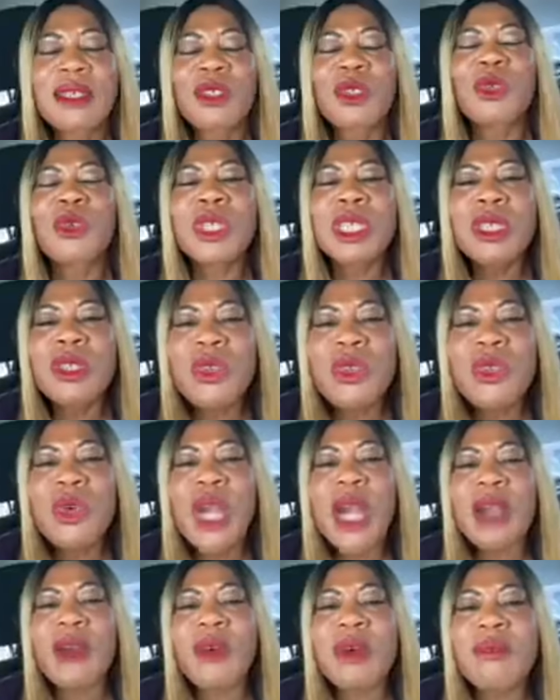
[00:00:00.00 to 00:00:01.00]
To
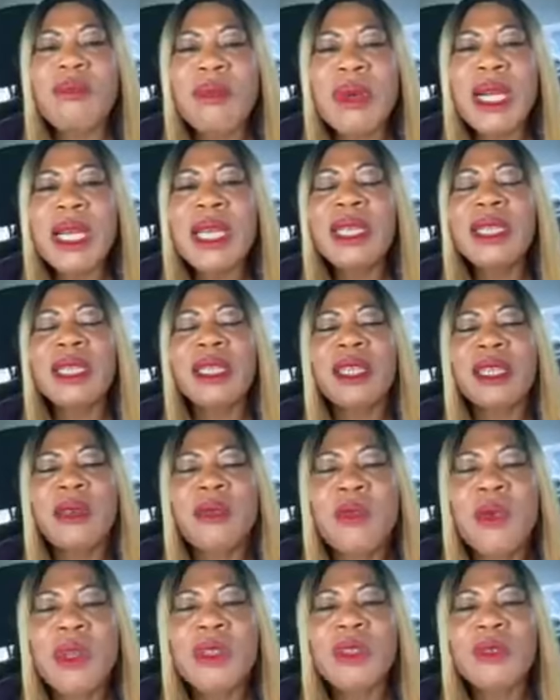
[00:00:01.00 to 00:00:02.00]
renew our mind in
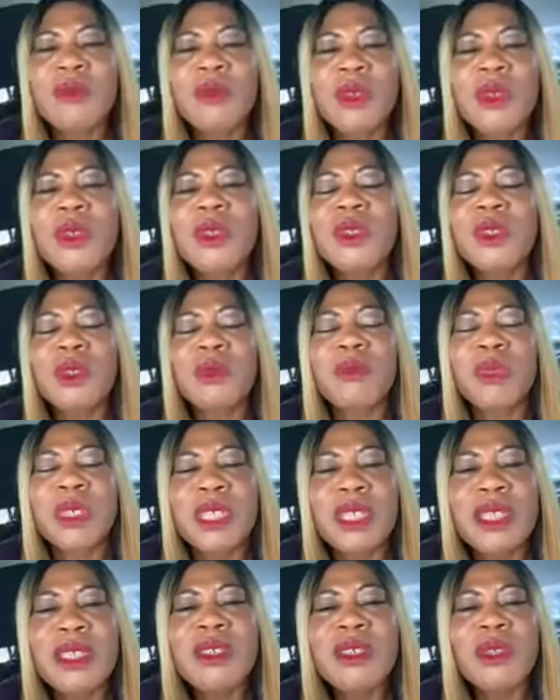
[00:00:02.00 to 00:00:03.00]
the Word of God to
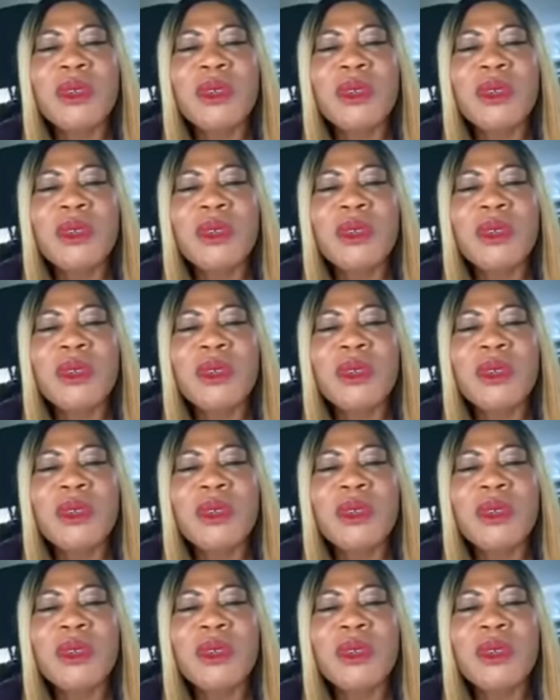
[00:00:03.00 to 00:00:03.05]
begin